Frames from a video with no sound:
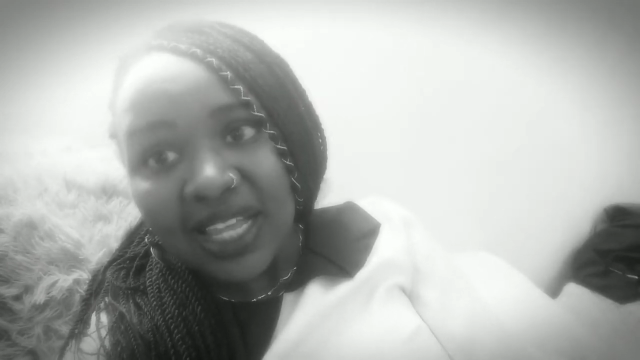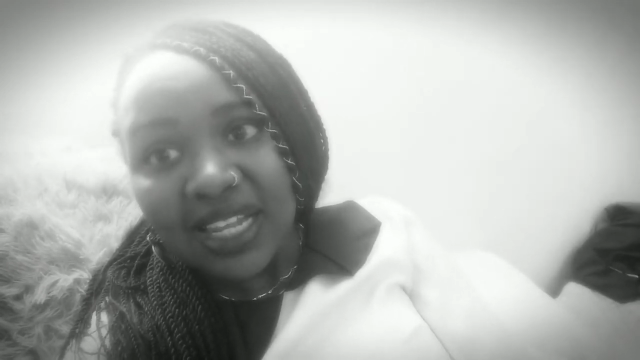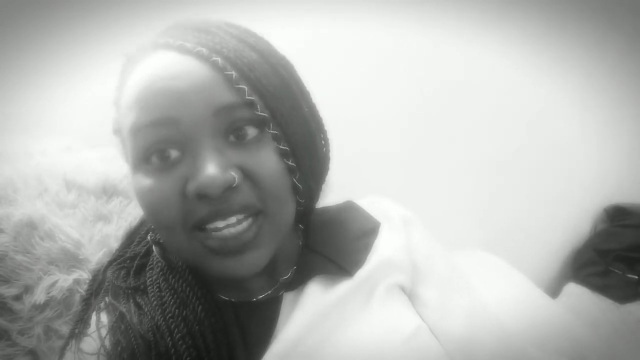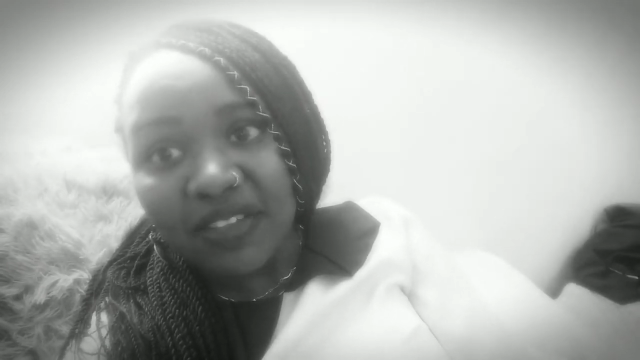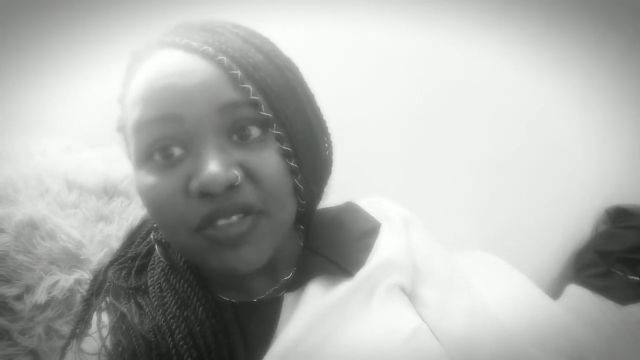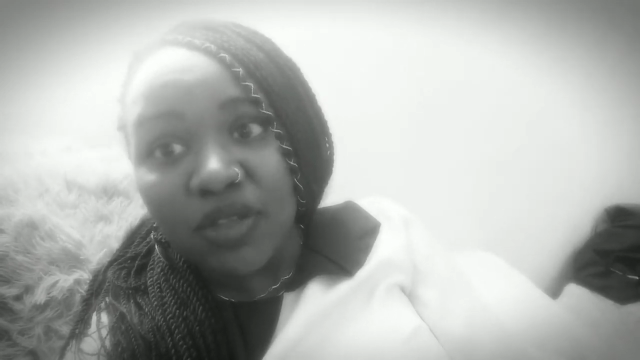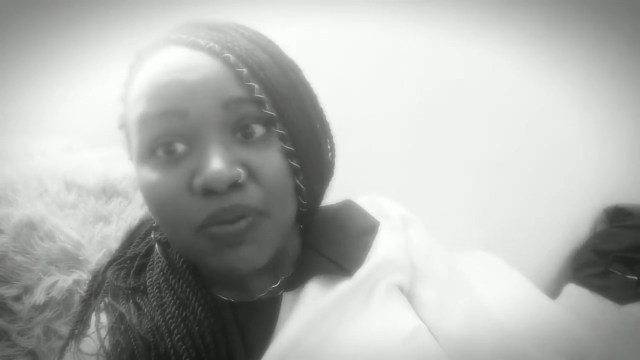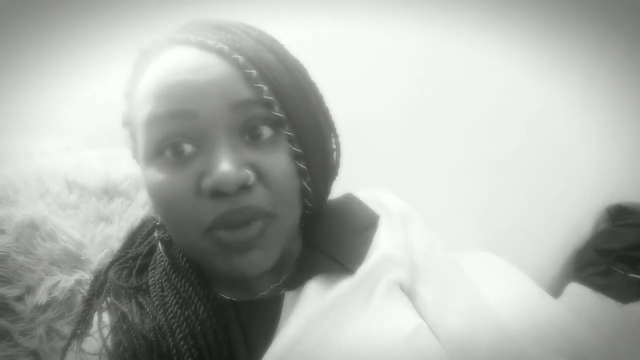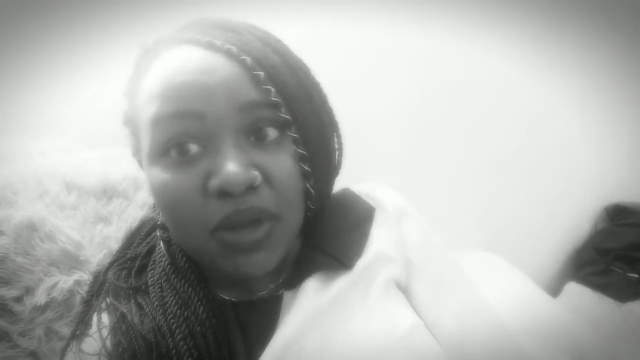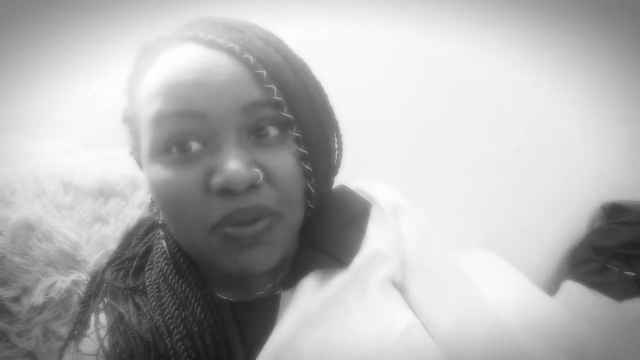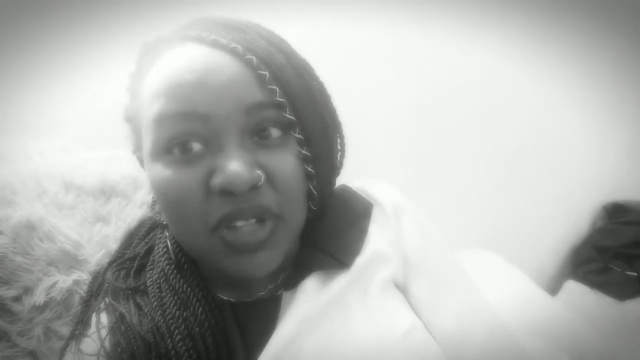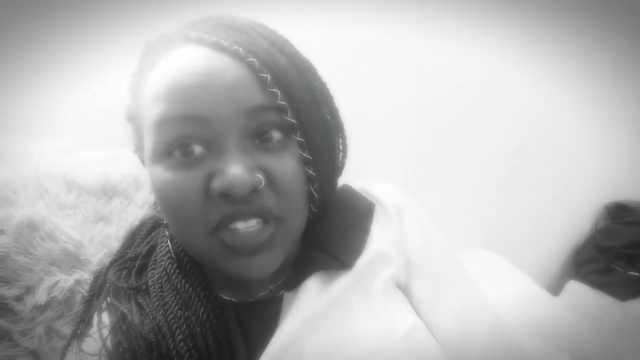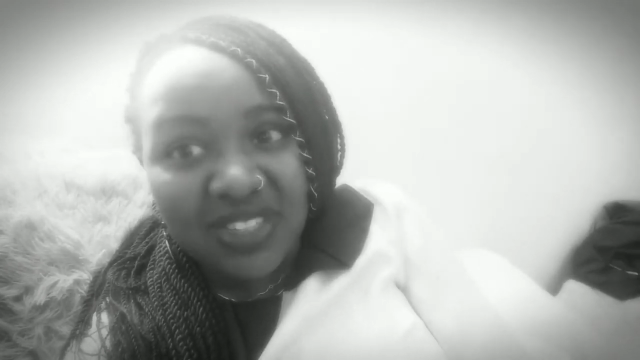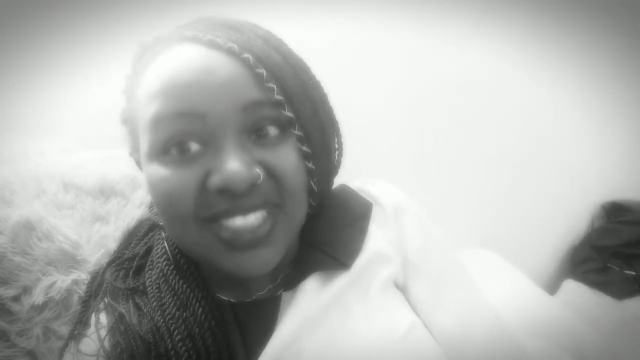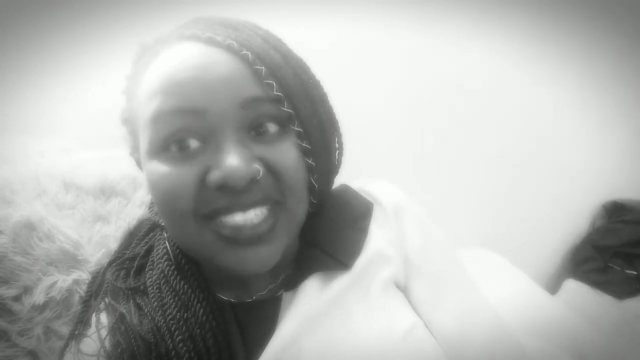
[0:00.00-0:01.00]
Leave the baby
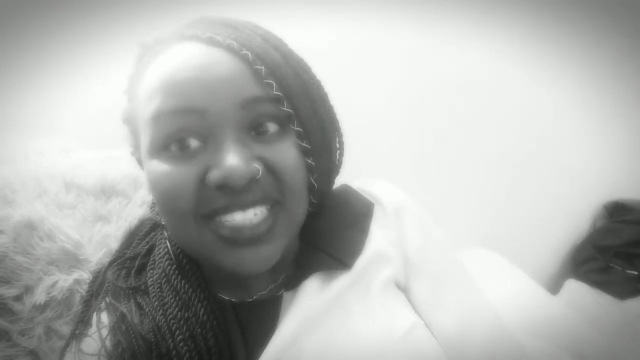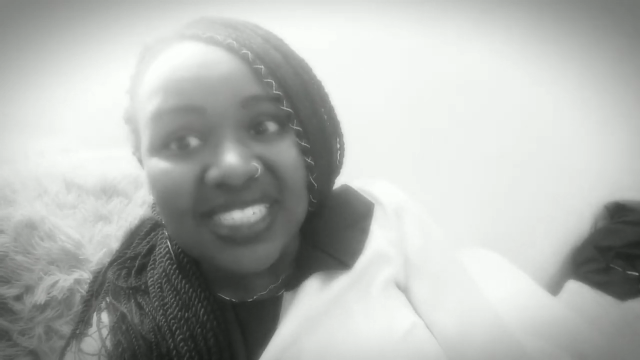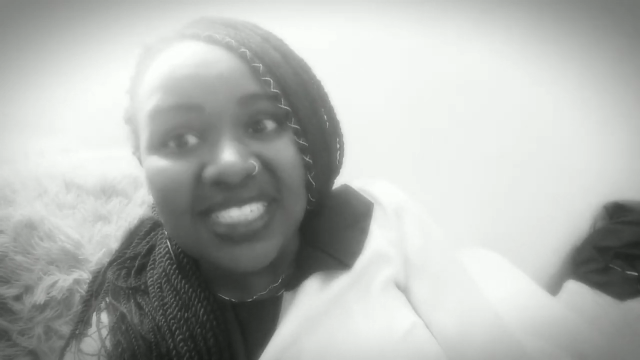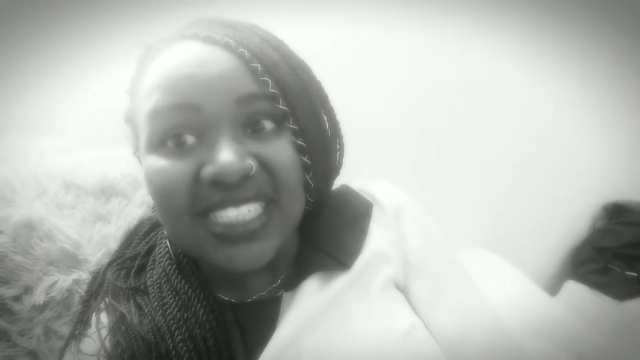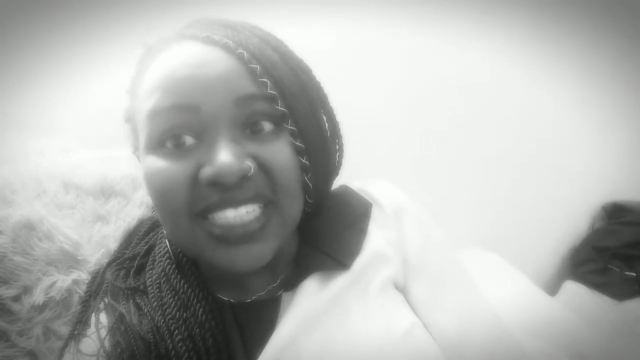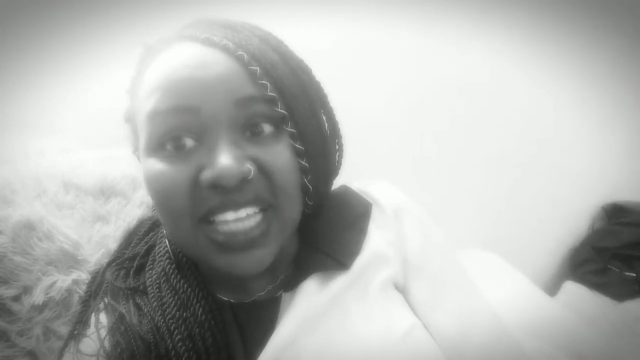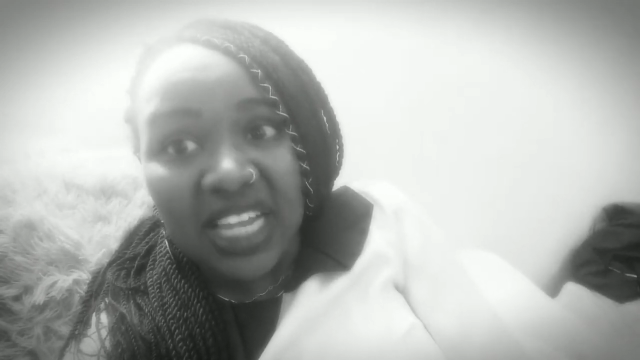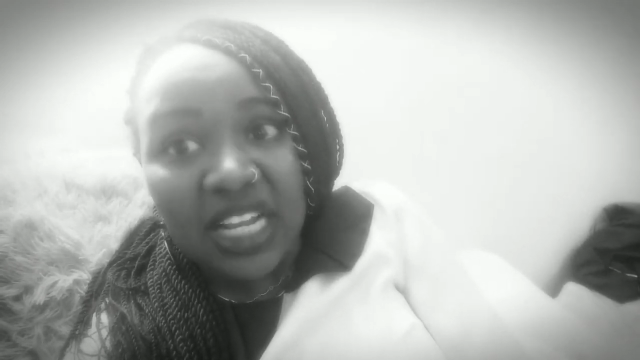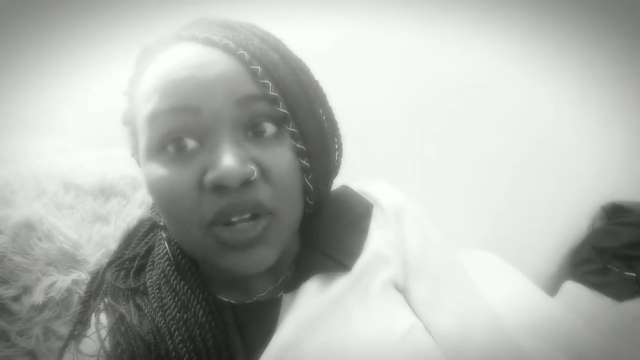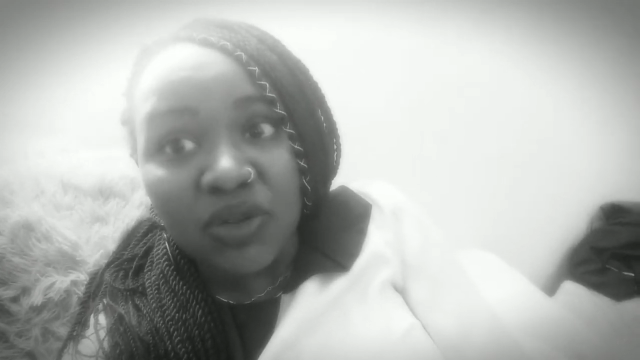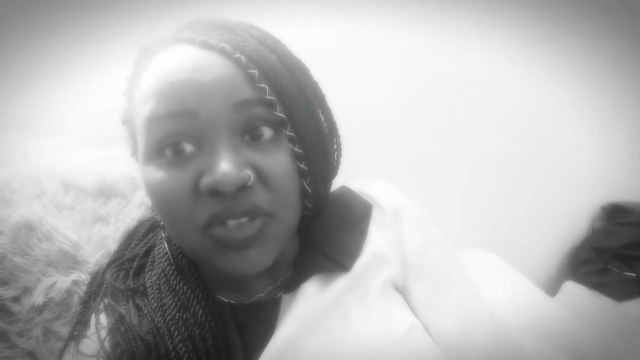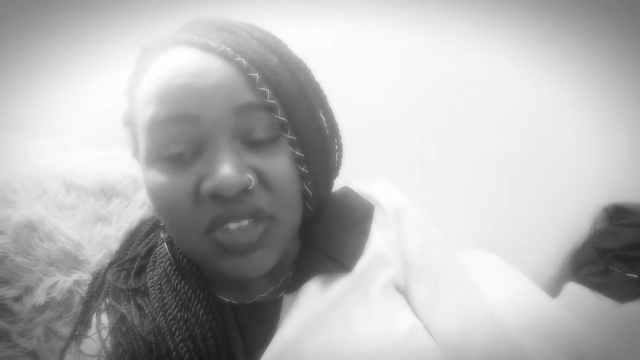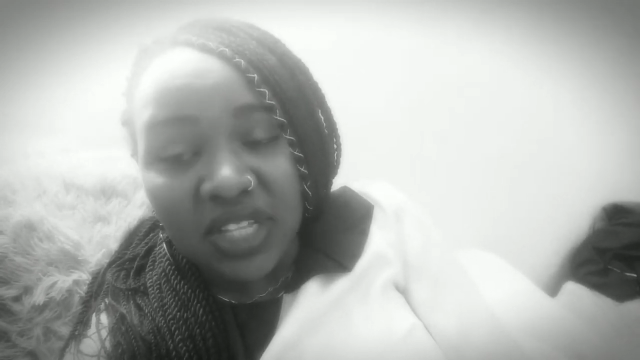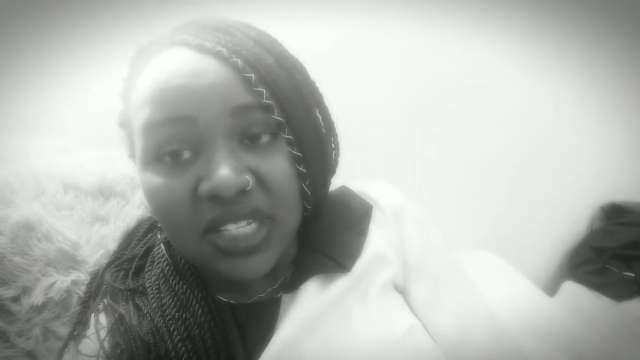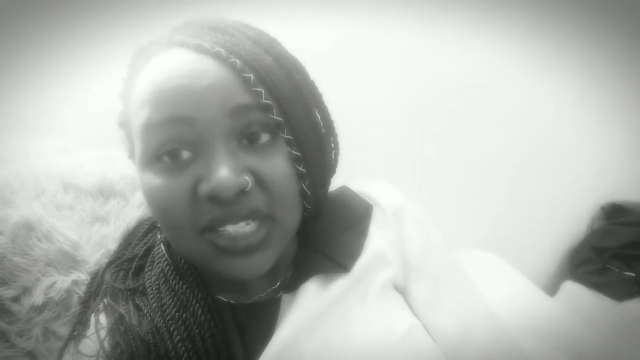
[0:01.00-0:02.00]
in just the clothes
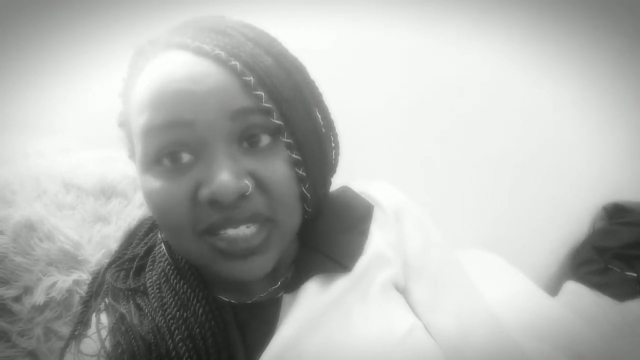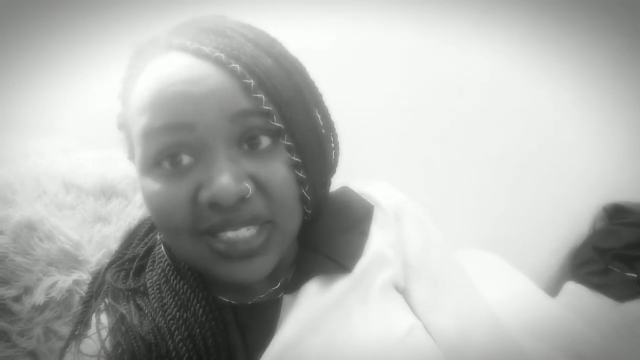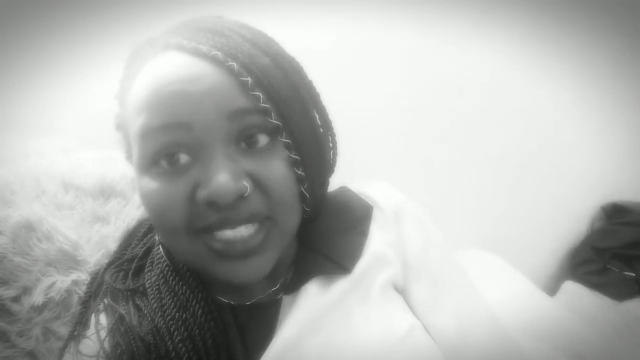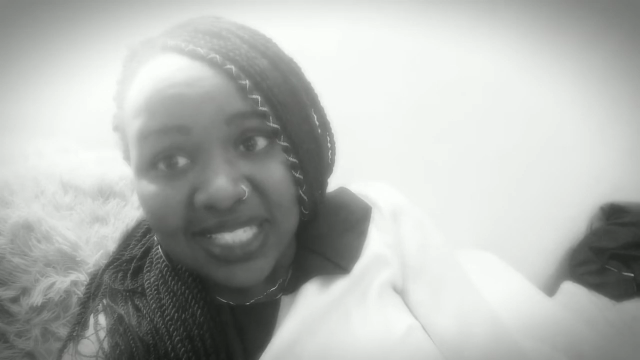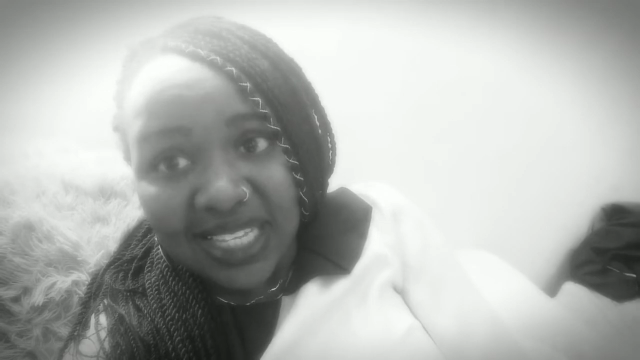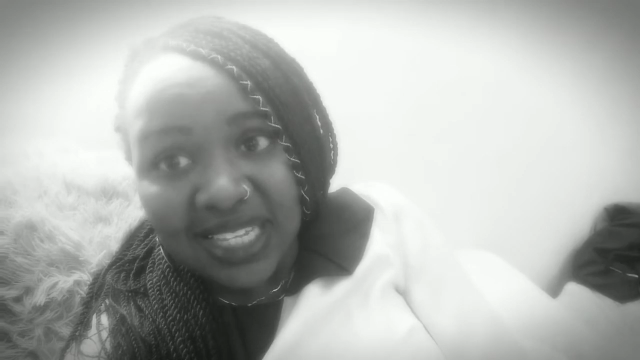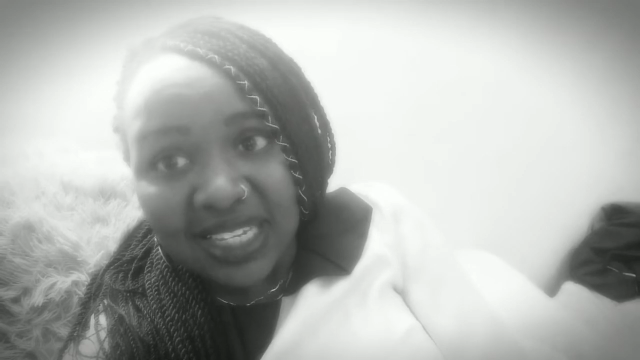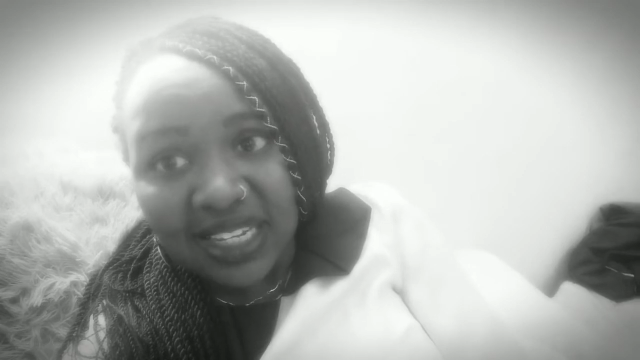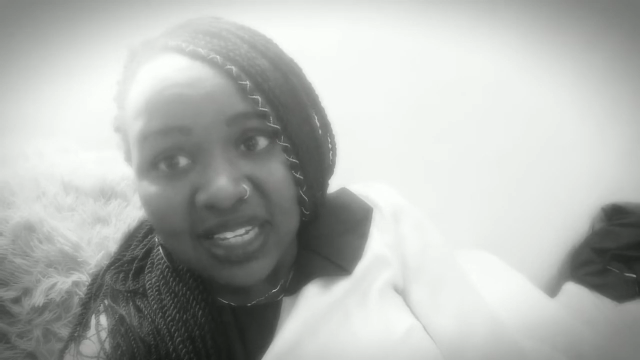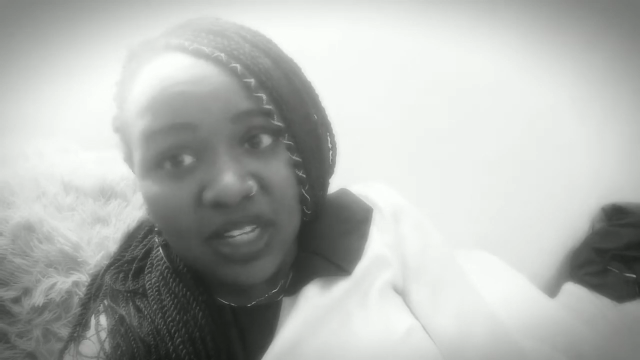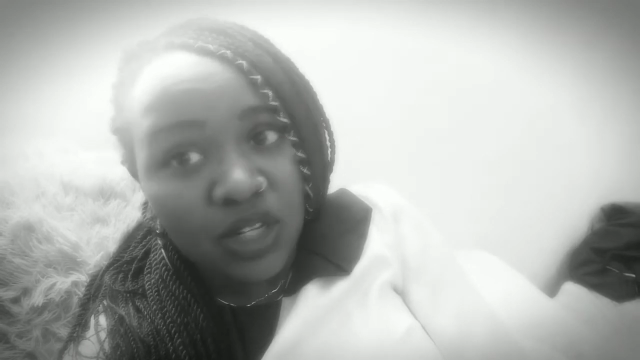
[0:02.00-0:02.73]
that it's in.